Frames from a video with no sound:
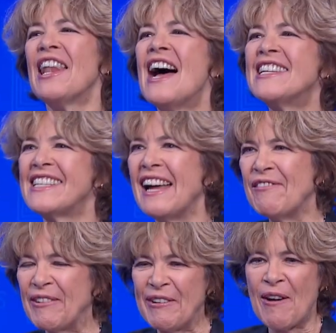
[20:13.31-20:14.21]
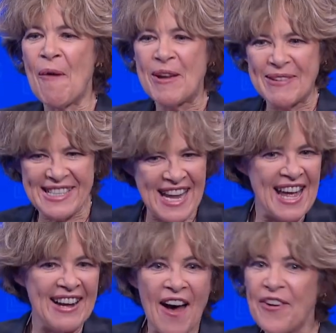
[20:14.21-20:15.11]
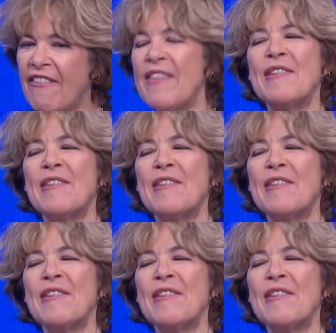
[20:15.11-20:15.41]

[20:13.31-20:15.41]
last time we were on, we well, were saying, oh, there I'm, are